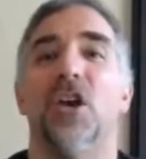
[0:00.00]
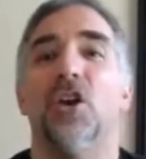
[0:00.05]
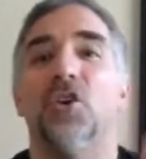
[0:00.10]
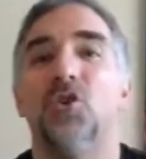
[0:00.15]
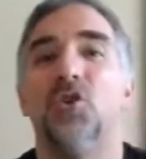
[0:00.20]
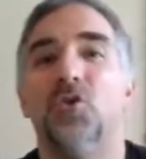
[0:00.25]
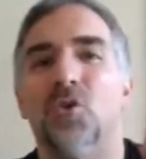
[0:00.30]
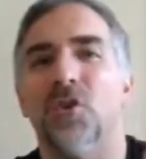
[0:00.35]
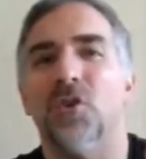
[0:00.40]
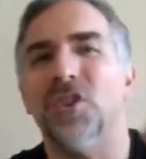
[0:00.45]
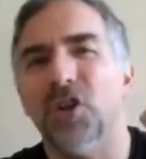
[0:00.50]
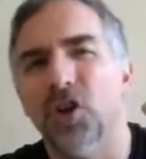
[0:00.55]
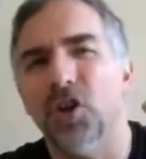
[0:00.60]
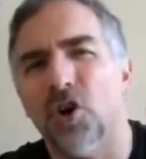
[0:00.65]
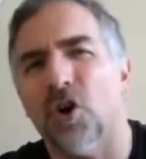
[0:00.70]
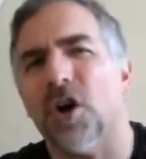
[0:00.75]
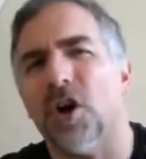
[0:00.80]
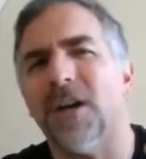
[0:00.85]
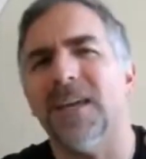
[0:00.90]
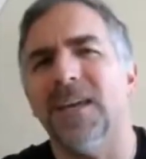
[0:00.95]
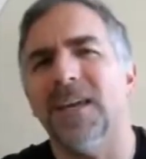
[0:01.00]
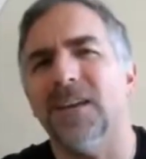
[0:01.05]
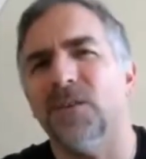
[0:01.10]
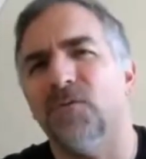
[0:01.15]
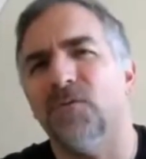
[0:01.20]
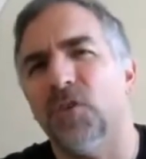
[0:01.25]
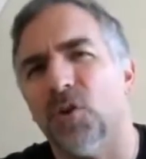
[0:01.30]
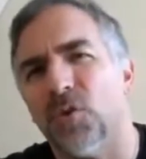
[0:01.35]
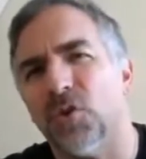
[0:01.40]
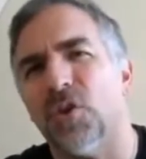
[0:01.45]
You're the guardian
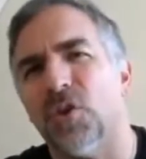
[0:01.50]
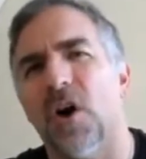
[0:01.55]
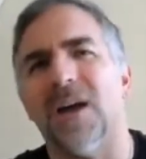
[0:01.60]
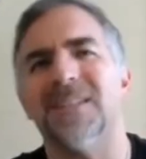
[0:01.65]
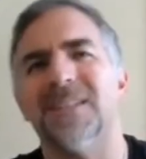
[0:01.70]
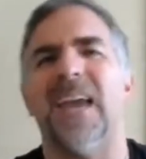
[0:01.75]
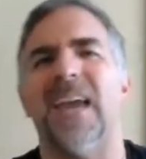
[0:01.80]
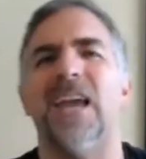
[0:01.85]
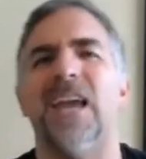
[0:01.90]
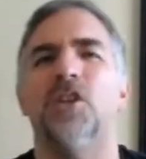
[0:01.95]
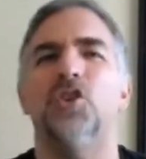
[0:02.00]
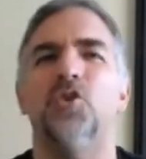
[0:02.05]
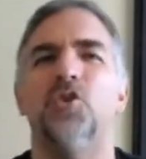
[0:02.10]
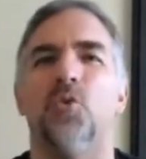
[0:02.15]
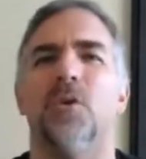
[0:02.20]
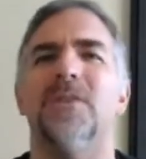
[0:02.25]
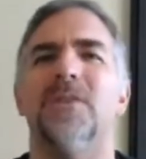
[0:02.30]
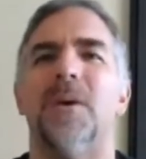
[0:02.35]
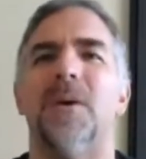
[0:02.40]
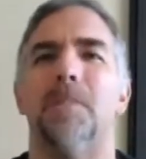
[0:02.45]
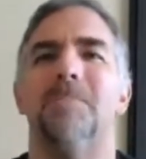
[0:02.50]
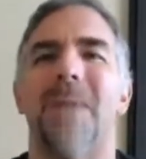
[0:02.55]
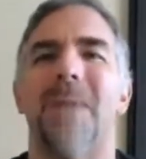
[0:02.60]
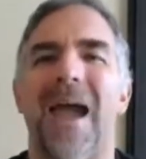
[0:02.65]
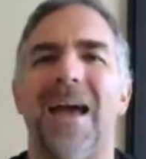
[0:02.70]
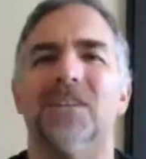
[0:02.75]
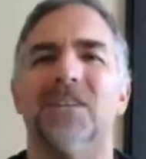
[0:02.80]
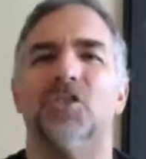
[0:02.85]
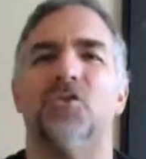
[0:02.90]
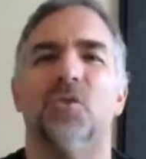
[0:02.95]
of your thoughts, and you're the
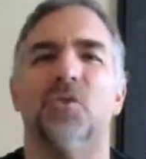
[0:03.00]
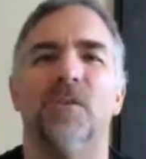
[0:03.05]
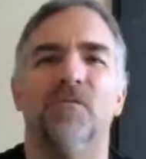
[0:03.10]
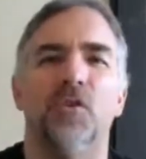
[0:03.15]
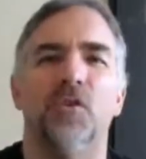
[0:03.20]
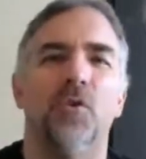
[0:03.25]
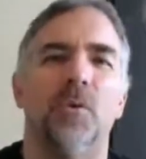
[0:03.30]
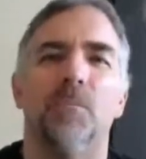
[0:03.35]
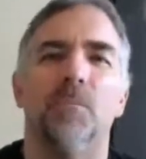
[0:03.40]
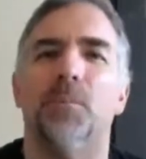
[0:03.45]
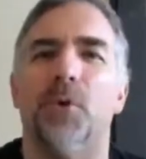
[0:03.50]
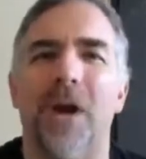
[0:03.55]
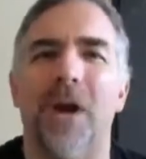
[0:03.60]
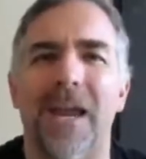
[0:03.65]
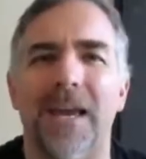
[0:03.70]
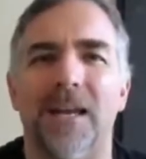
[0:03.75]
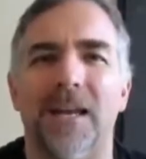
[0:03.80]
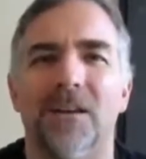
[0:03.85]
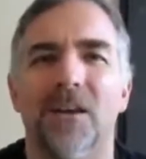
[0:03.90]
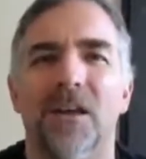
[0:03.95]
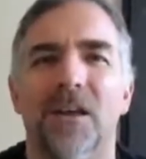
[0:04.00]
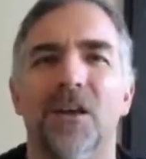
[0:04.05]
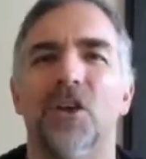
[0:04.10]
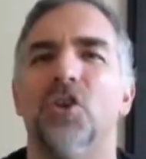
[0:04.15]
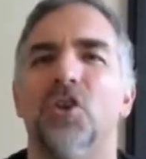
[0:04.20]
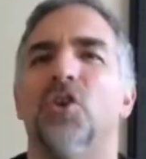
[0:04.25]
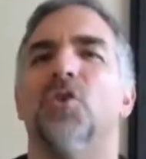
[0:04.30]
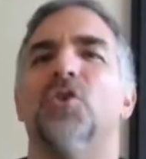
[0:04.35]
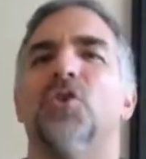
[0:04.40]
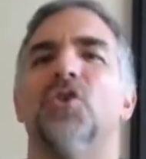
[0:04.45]
master of your brain.
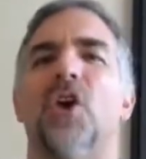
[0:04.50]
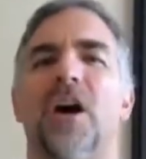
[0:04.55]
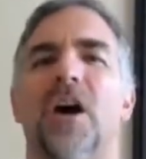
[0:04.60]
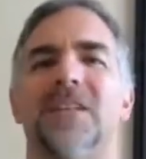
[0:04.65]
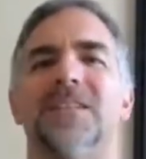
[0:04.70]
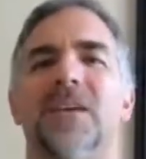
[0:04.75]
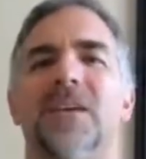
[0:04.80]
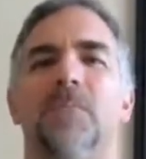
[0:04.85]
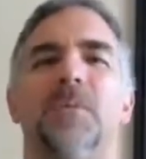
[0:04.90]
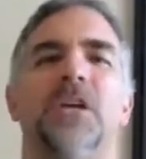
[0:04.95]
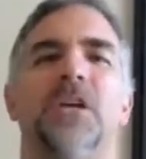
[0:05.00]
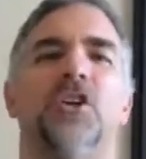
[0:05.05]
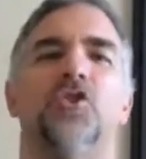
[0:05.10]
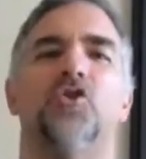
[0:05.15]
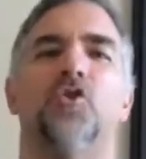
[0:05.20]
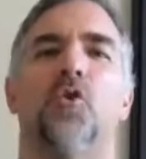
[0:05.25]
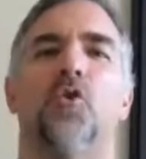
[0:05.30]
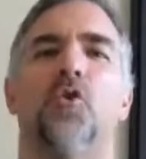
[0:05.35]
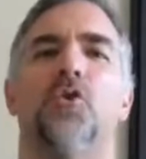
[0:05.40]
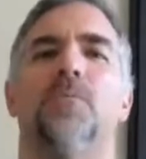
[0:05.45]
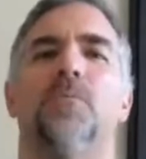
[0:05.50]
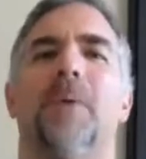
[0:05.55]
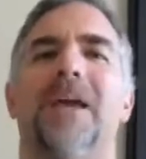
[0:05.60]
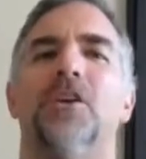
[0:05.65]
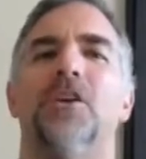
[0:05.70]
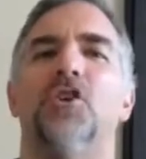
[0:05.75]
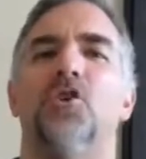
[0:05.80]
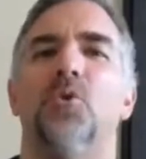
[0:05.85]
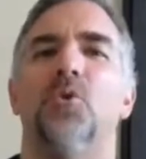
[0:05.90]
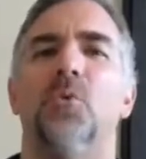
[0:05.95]
Your thoughts can be controlled by
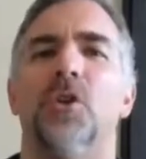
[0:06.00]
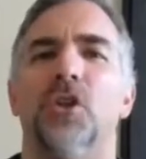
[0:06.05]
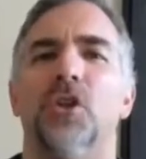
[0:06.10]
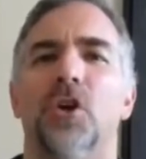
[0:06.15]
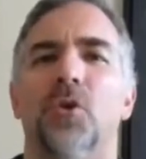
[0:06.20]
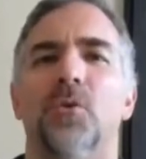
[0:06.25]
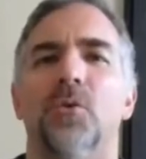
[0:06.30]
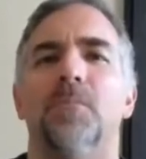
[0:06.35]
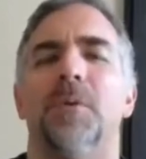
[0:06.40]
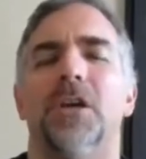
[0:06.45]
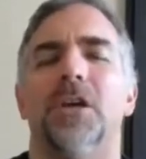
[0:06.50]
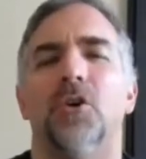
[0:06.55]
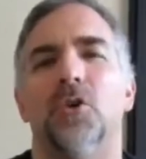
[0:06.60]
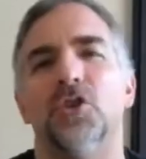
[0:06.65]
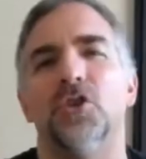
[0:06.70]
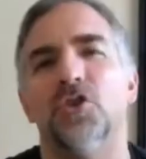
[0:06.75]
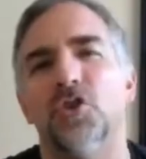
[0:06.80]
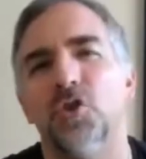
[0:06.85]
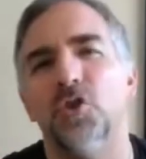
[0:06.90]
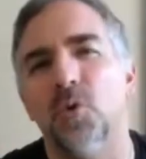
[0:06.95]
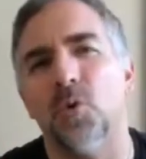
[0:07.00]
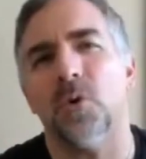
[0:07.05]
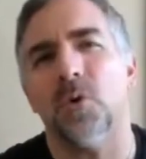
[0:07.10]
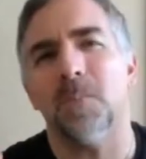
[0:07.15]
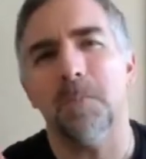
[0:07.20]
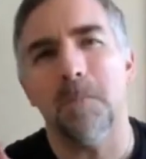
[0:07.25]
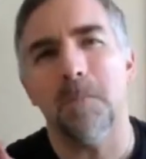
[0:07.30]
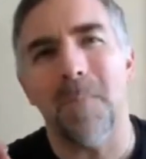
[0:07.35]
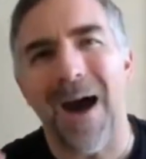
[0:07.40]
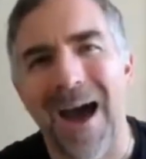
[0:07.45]
you alone, because your
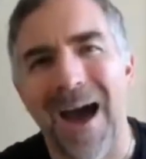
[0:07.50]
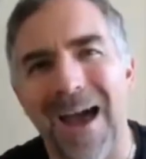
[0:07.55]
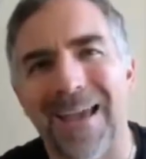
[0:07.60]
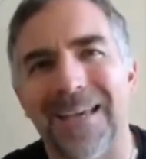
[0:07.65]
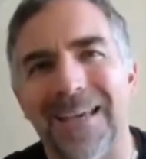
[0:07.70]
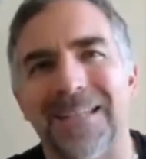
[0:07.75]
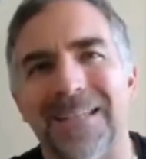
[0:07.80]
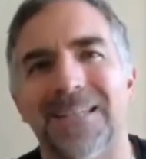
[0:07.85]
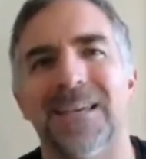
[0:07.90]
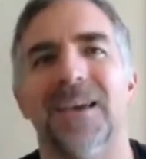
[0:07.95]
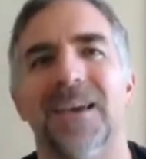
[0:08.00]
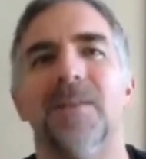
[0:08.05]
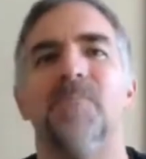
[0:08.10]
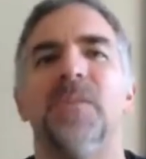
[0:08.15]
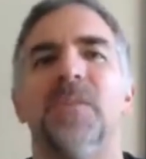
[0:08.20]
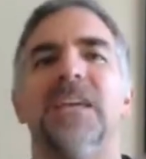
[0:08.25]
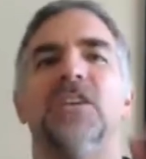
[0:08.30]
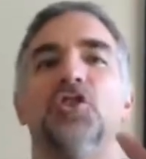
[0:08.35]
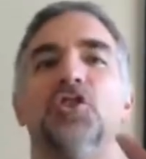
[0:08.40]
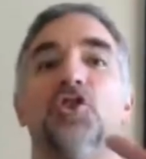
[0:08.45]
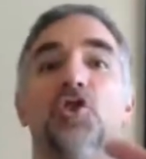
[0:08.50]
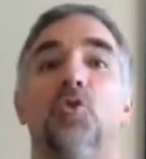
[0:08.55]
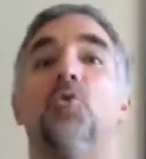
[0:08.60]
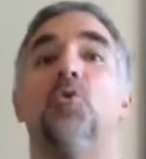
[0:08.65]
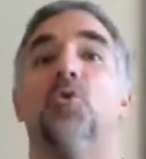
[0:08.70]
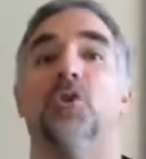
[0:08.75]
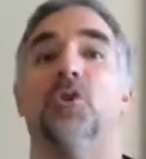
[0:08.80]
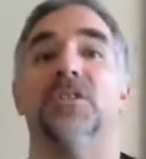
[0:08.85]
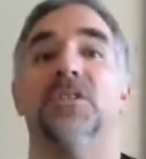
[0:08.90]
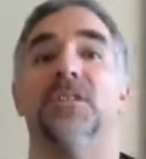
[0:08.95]
mind is
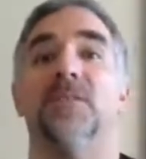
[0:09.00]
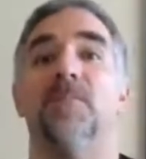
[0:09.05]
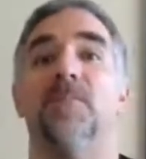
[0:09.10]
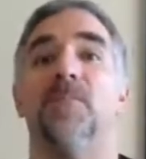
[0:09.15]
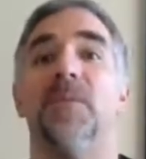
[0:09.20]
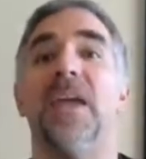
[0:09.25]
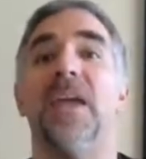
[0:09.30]
yours.